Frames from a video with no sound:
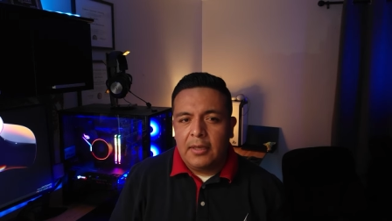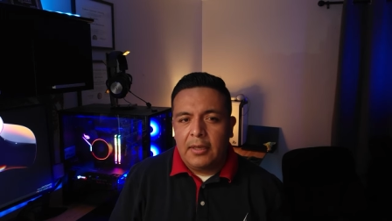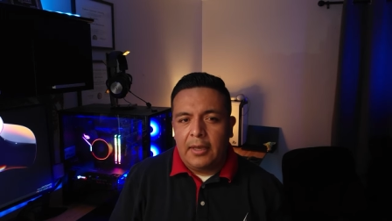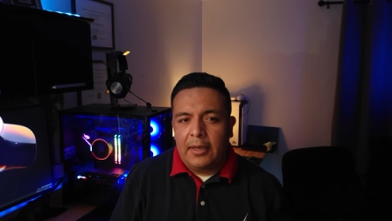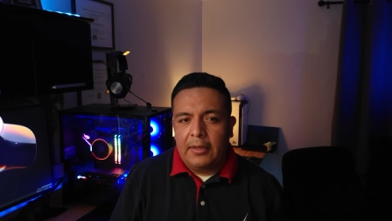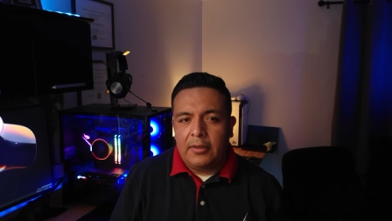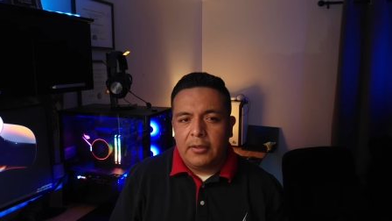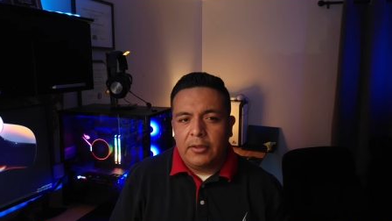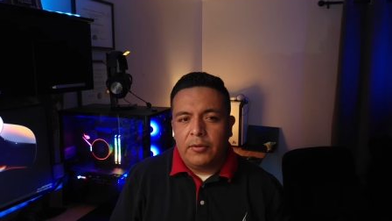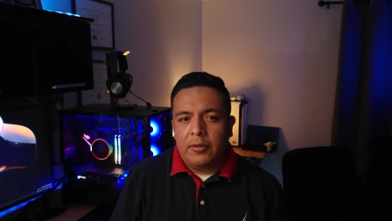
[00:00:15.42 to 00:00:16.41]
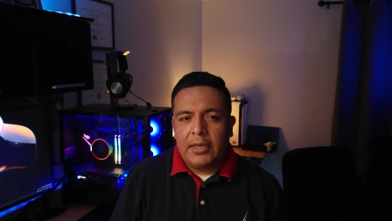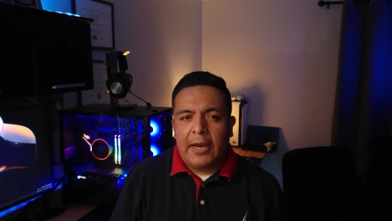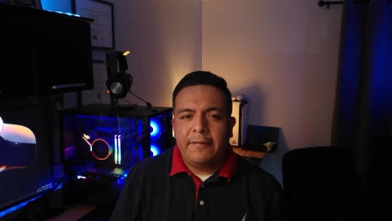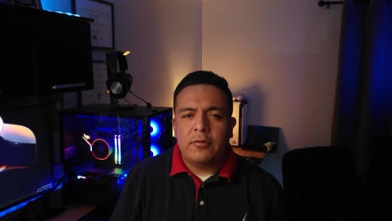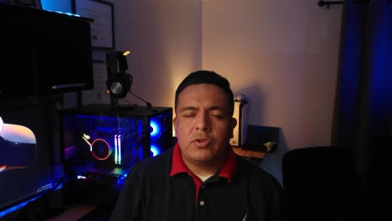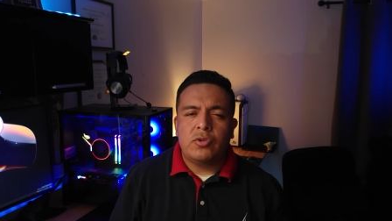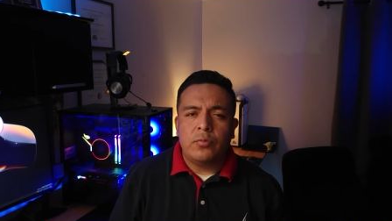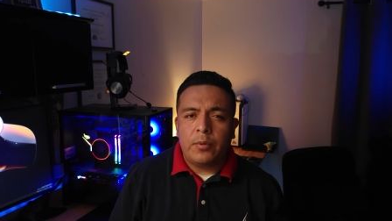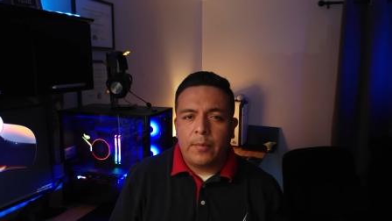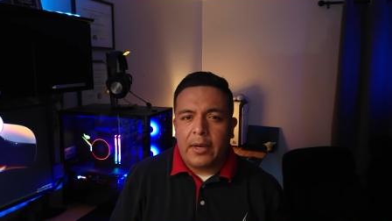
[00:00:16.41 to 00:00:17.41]
And you only have to
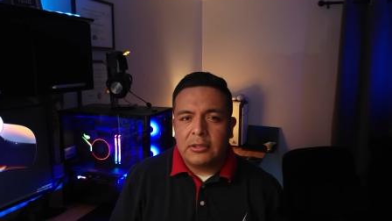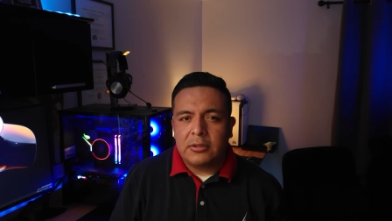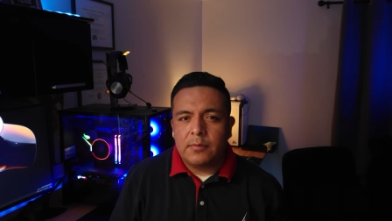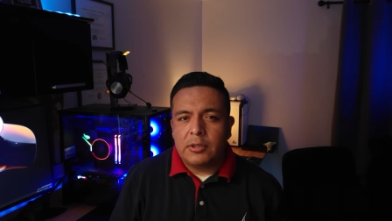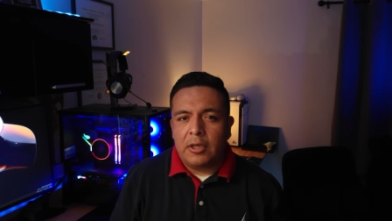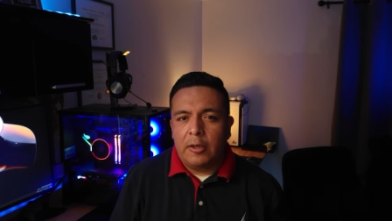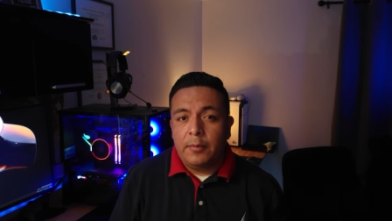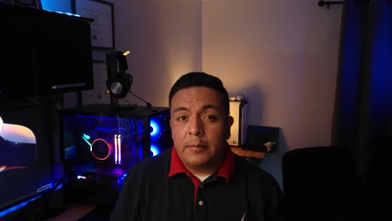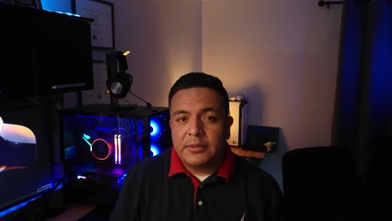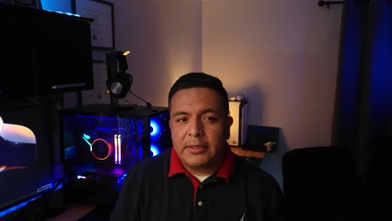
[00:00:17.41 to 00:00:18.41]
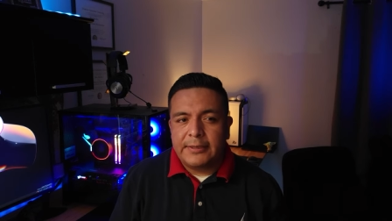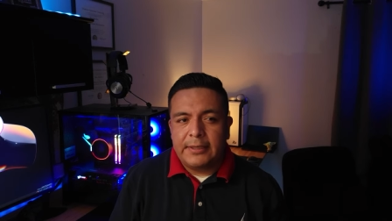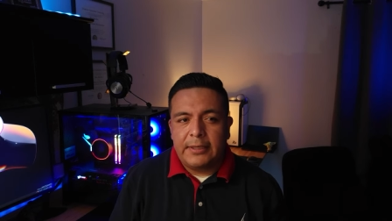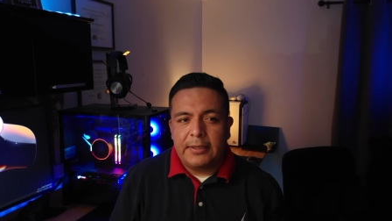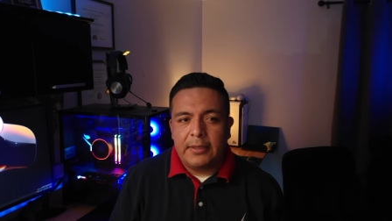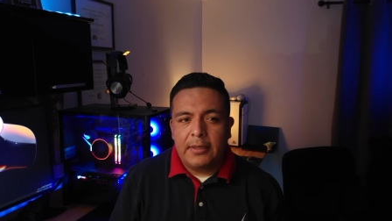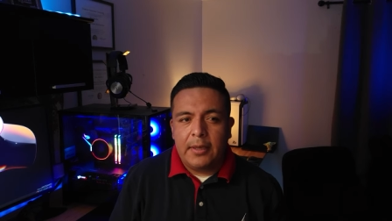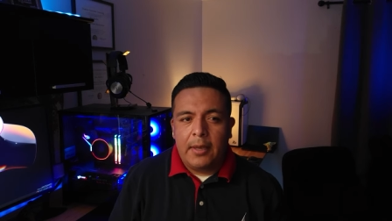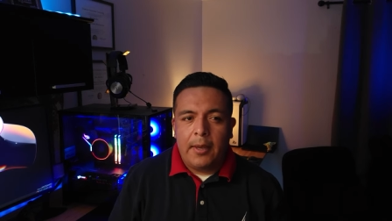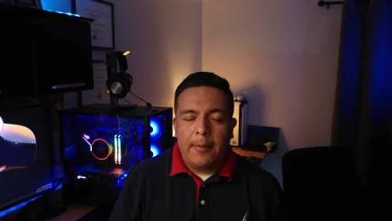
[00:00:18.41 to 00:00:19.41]
supervise them to help them succeed.
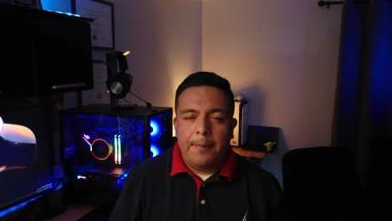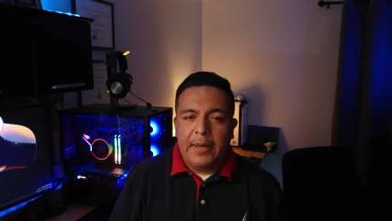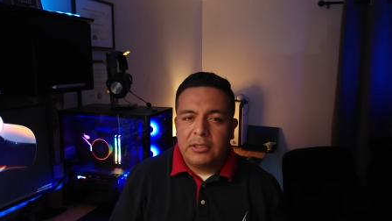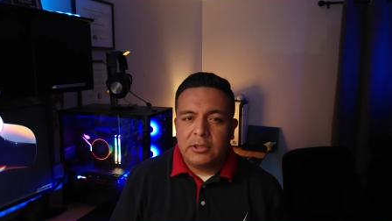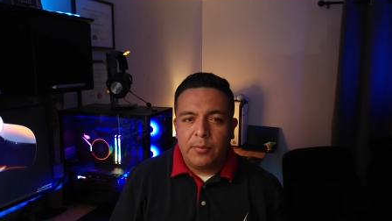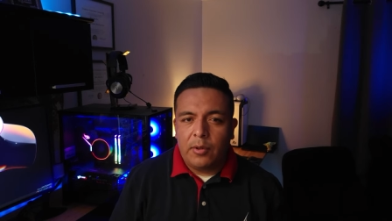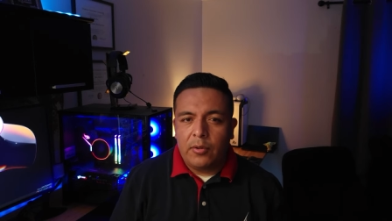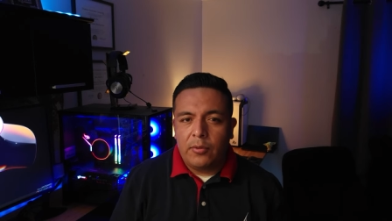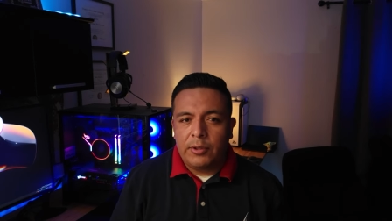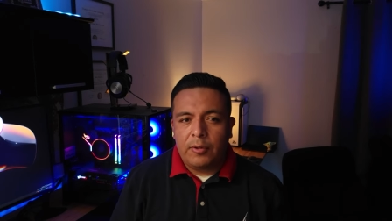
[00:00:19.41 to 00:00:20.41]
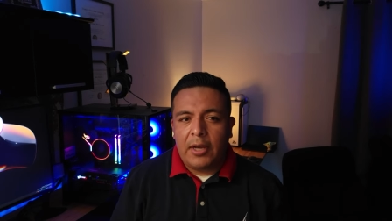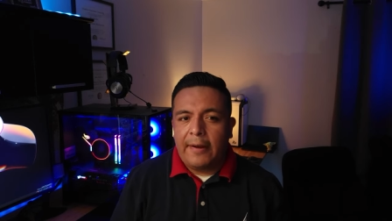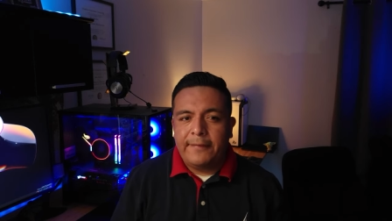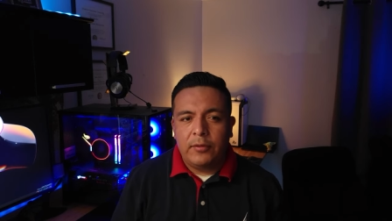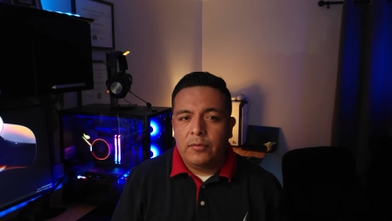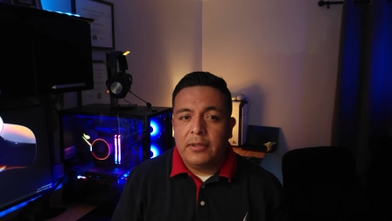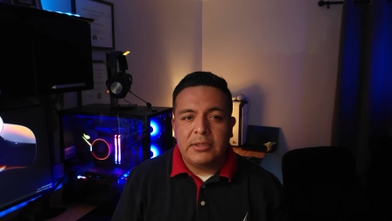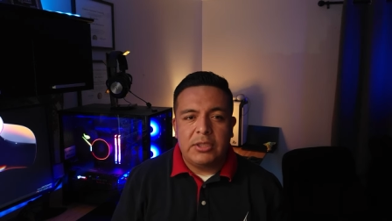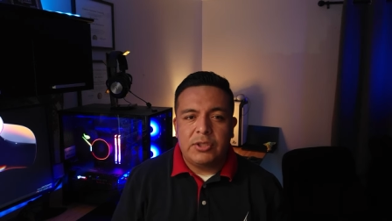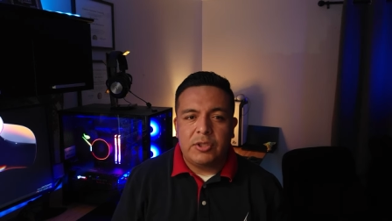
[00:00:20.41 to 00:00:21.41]
And best of all, you don't have to do the
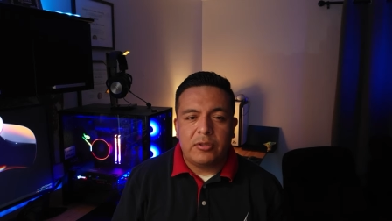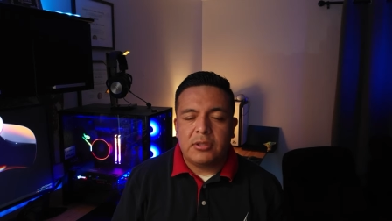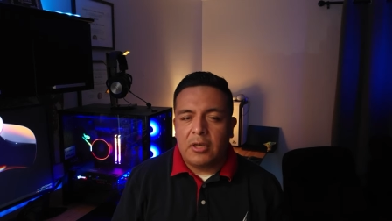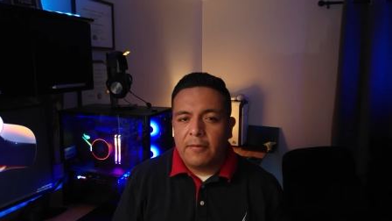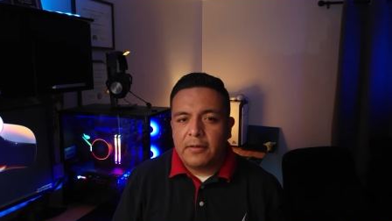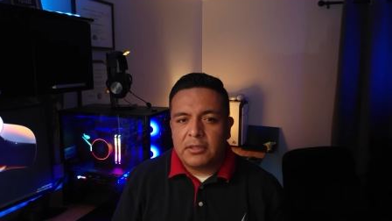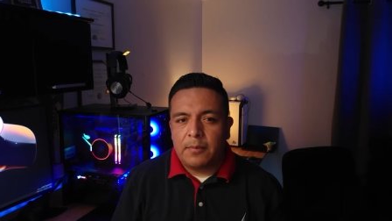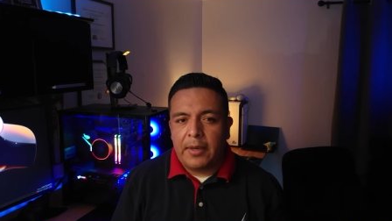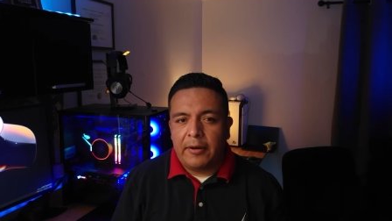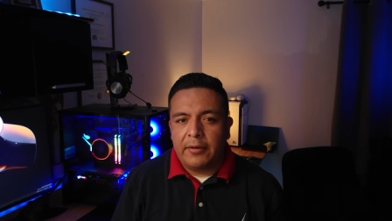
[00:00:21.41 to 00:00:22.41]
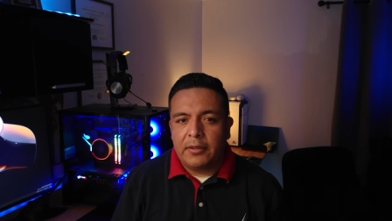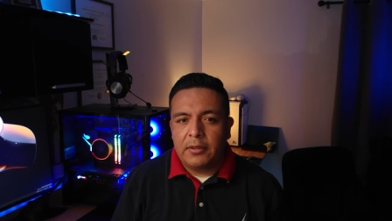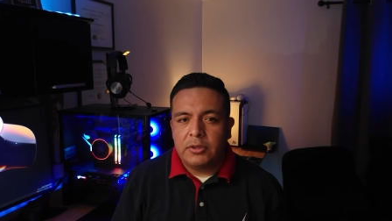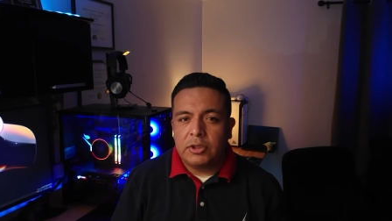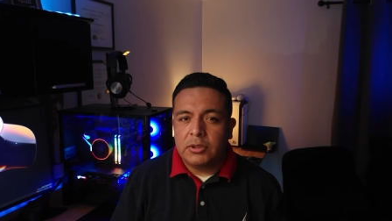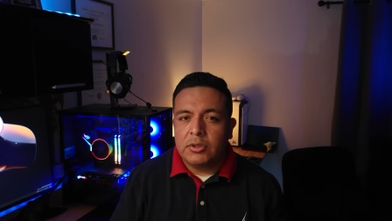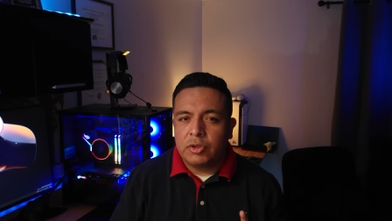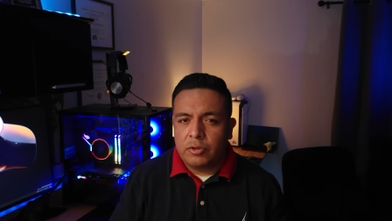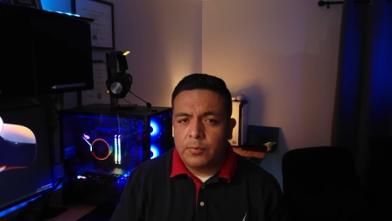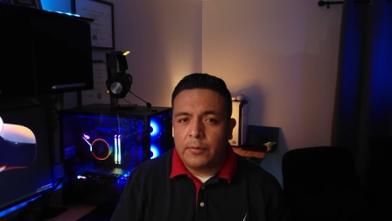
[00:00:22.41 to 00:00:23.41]
teaching yourself as a parent, just the
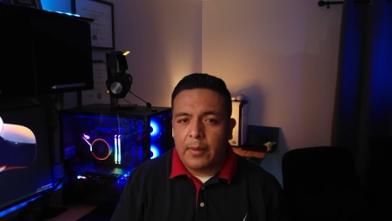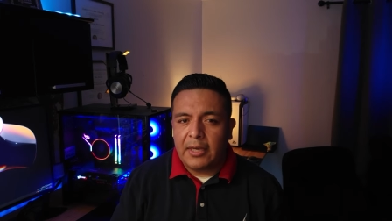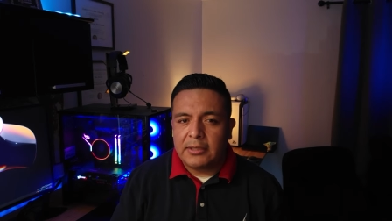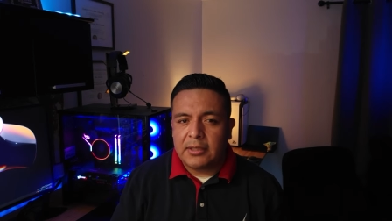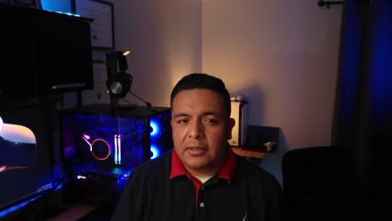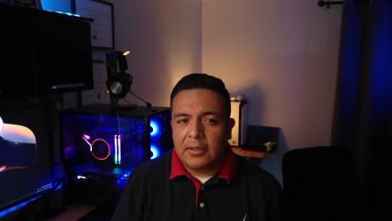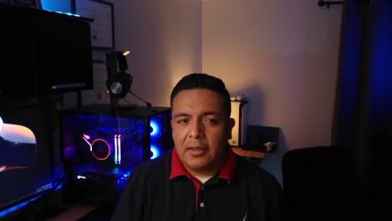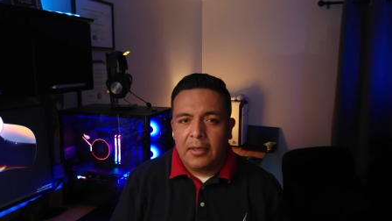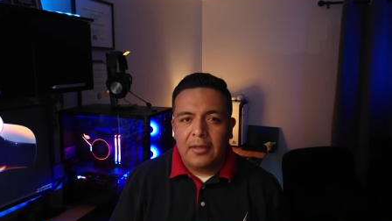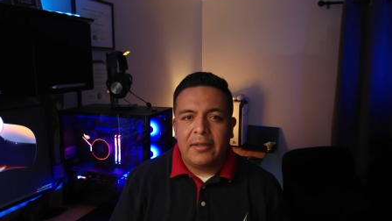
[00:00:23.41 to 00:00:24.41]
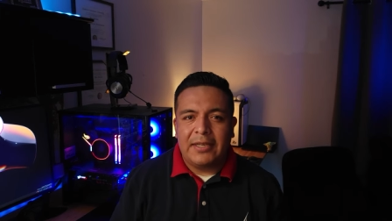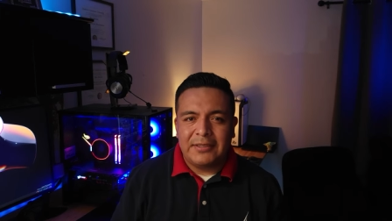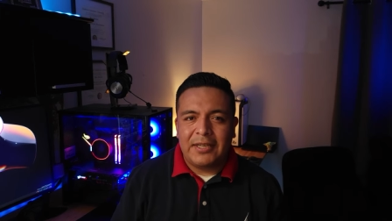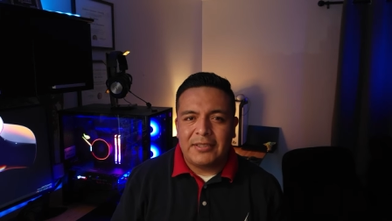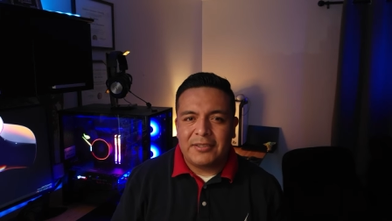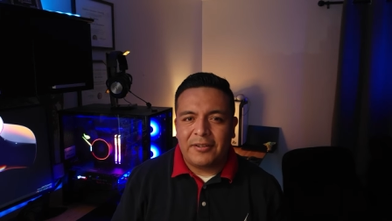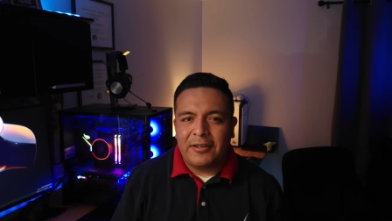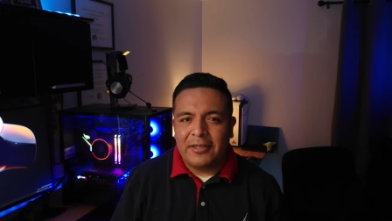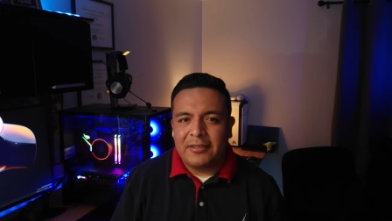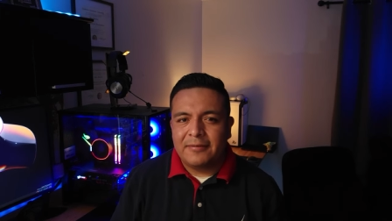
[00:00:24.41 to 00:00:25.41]
supervising. Let's get
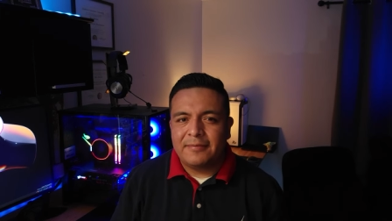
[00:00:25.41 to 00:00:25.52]
started.